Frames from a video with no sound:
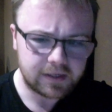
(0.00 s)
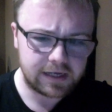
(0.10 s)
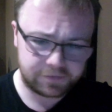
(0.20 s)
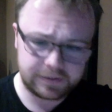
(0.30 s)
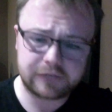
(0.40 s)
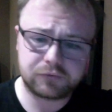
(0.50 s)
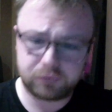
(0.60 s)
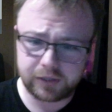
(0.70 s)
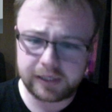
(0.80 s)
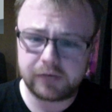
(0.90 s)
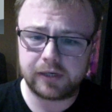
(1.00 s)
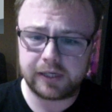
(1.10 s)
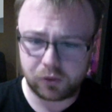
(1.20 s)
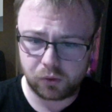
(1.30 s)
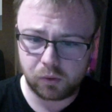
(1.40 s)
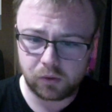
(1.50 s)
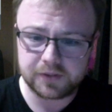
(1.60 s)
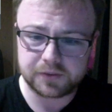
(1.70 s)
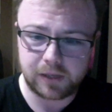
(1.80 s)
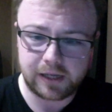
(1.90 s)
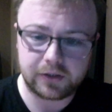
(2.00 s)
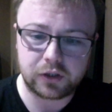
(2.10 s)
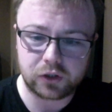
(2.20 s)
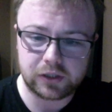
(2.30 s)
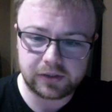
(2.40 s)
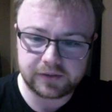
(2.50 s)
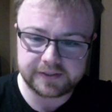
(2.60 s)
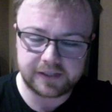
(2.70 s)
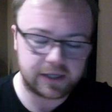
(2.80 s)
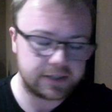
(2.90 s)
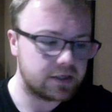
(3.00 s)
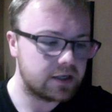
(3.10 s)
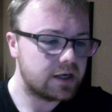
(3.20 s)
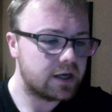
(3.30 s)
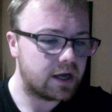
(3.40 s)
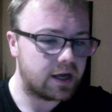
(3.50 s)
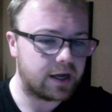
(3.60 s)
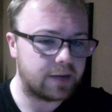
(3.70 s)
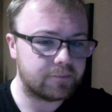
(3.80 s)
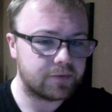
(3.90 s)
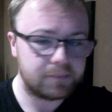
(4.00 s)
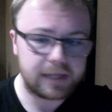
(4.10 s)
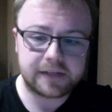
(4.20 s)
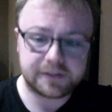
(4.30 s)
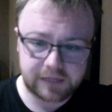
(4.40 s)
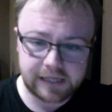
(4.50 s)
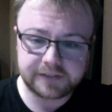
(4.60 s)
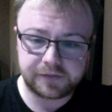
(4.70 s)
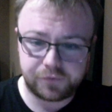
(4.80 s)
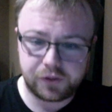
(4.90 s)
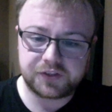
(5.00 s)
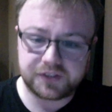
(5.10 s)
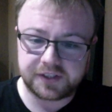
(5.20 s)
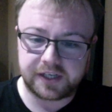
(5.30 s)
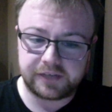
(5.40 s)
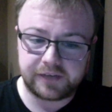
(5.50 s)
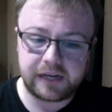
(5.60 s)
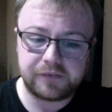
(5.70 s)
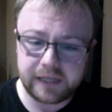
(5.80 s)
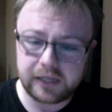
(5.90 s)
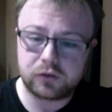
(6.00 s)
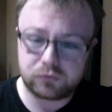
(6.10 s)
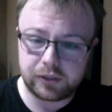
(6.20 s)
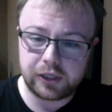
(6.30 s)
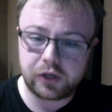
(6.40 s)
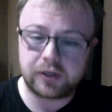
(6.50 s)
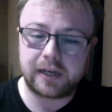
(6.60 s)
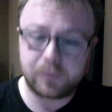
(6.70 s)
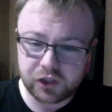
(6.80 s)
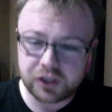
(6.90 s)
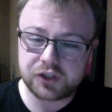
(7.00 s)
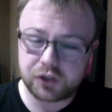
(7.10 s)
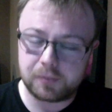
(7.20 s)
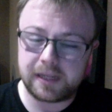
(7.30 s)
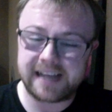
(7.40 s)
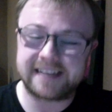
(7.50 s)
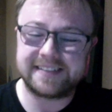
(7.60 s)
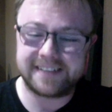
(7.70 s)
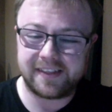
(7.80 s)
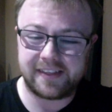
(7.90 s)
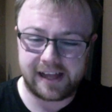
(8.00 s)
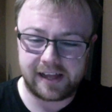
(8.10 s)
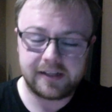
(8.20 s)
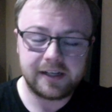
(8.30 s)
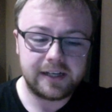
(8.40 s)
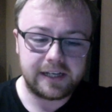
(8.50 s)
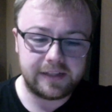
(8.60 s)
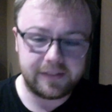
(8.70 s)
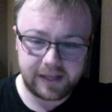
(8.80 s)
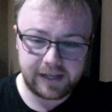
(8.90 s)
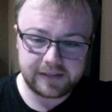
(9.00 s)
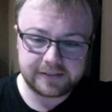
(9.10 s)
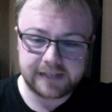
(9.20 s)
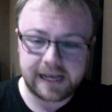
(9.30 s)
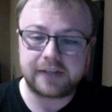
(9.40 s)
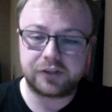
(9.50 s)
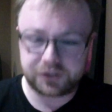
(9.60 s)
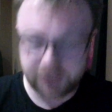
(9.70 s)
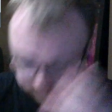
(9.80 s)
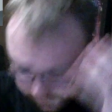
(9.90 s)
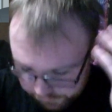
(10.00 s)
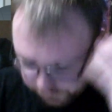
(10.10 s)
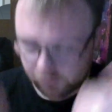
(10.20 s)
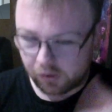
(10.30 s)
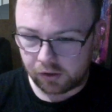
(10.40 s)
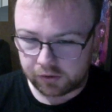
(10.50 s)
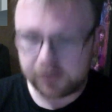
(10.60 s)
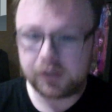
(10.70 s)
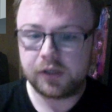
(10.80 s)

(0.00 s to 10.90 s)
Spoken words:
I think that's really, really cool as well, and a good little design. But yeah, so that's the first design of it. I think it looks really good, and I wish Insomniac had done that in theirs, had just a full-on,